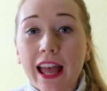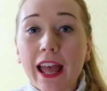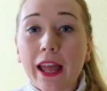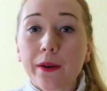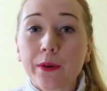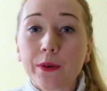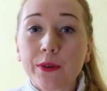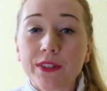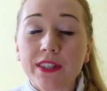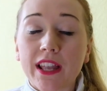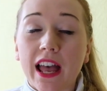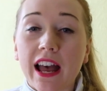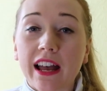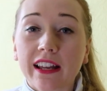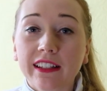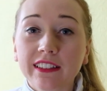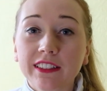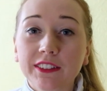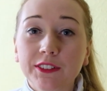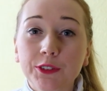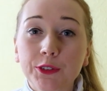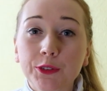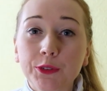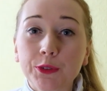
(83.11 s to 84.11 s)
I was
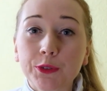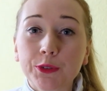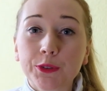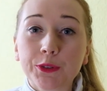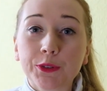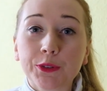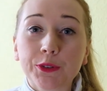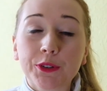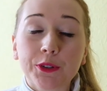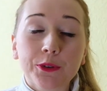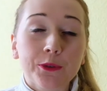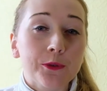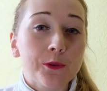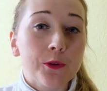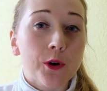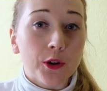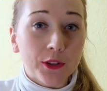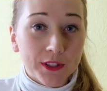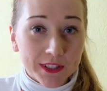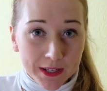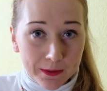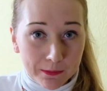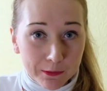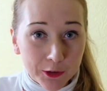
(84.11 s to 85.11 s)
added to the
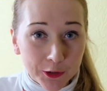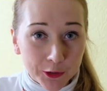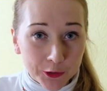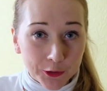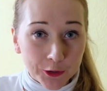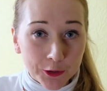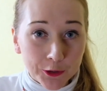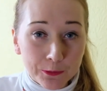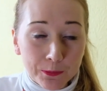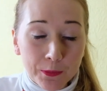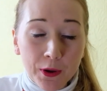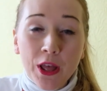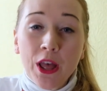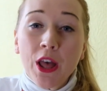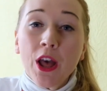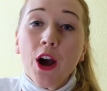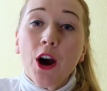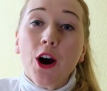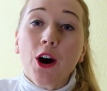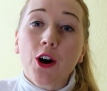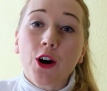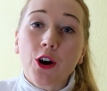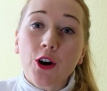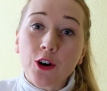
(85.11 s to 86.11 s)
WhatsApp group
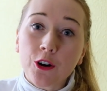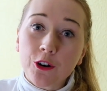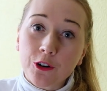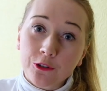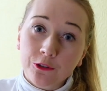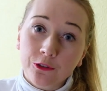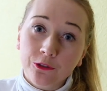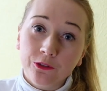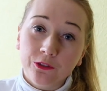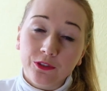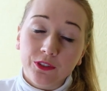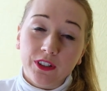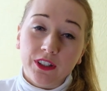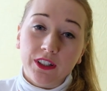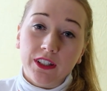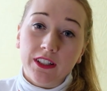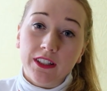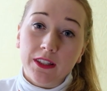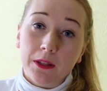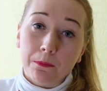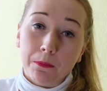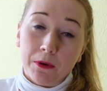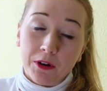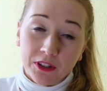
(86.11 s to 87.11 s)
of
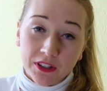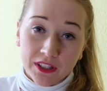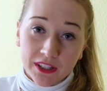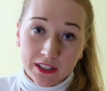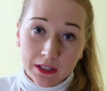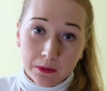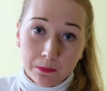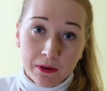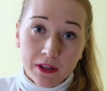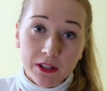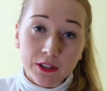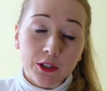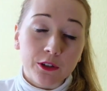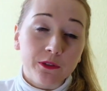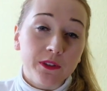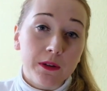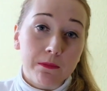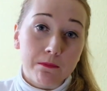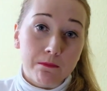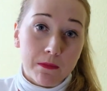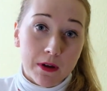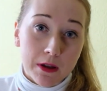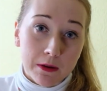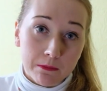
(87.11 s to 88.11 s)
the participants, of the
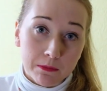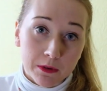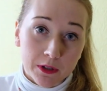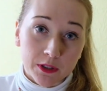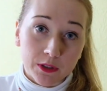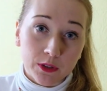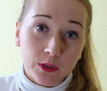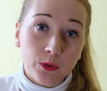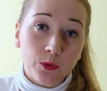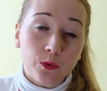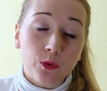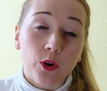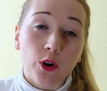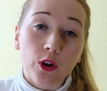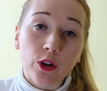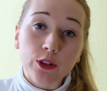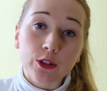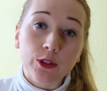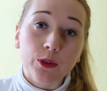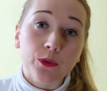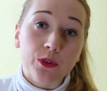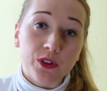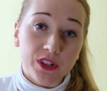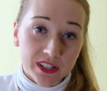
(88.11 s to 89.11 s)
members who
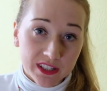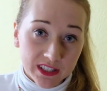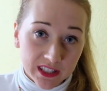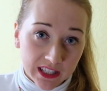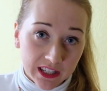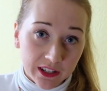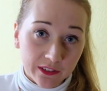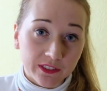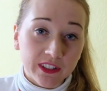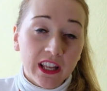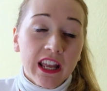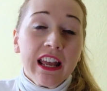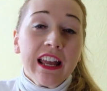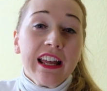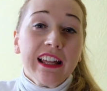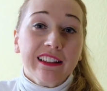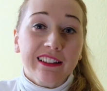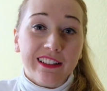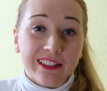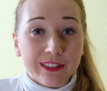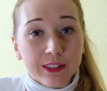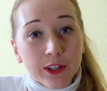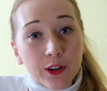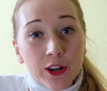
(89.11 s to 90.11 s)
also received
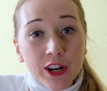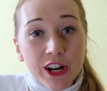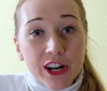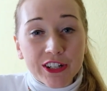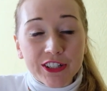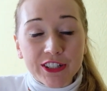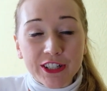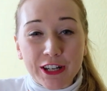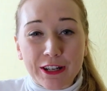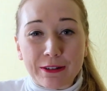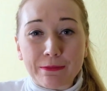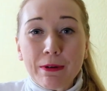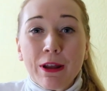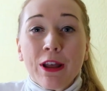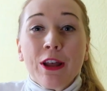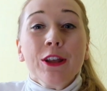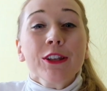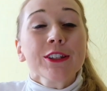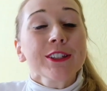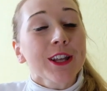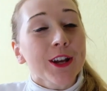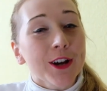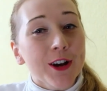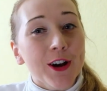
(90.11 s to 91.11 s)
the scholarship,
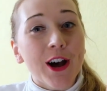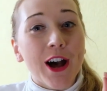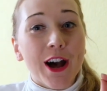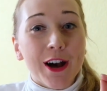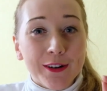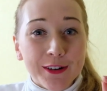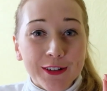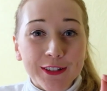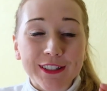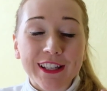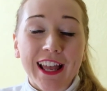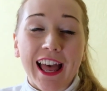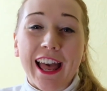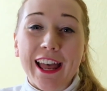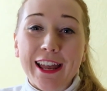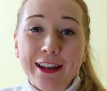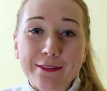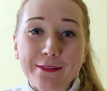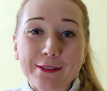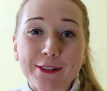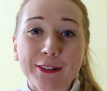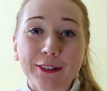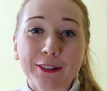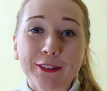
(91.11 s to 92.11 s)
so I was
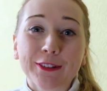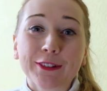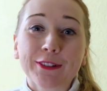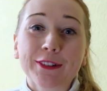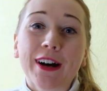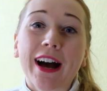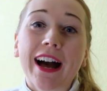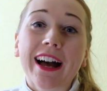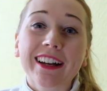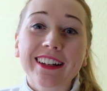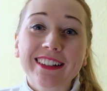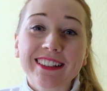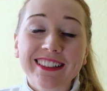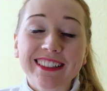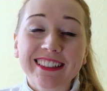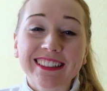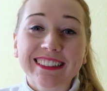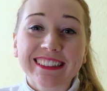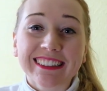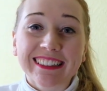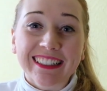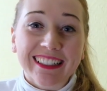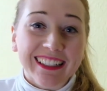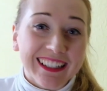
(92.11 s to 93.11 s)
able to
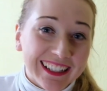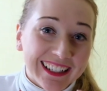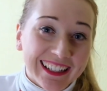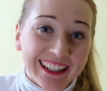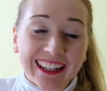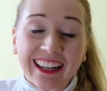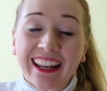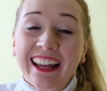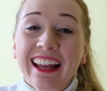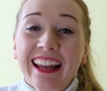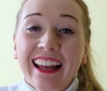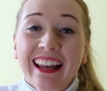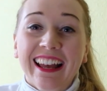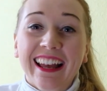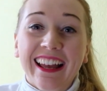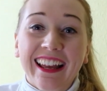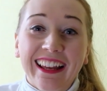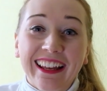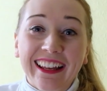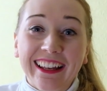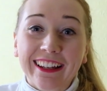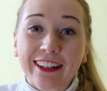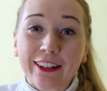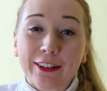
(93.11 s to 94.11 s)
actually
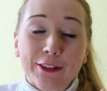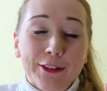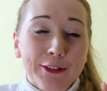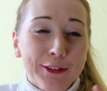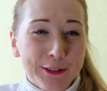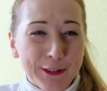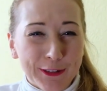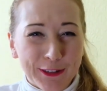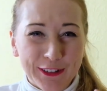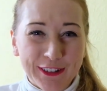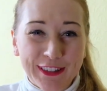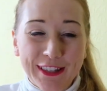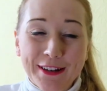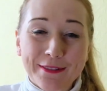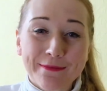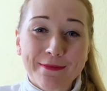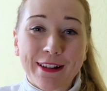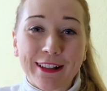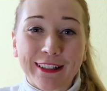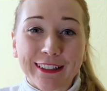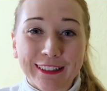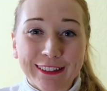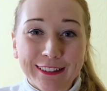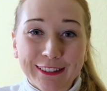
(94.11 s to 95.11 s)
stalk them
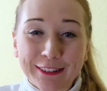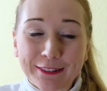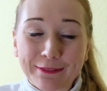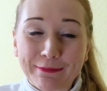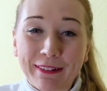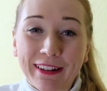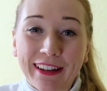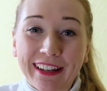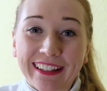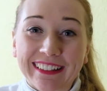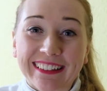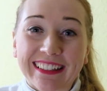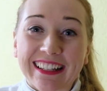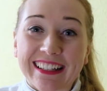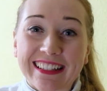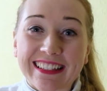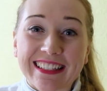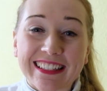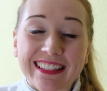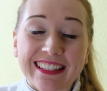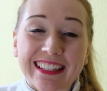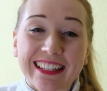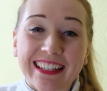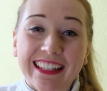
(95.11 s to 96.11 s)
a little bit and
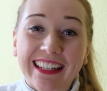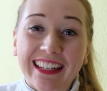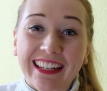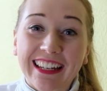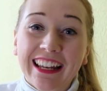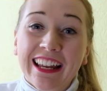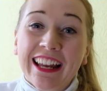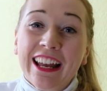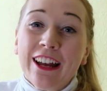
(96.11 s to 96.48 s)
see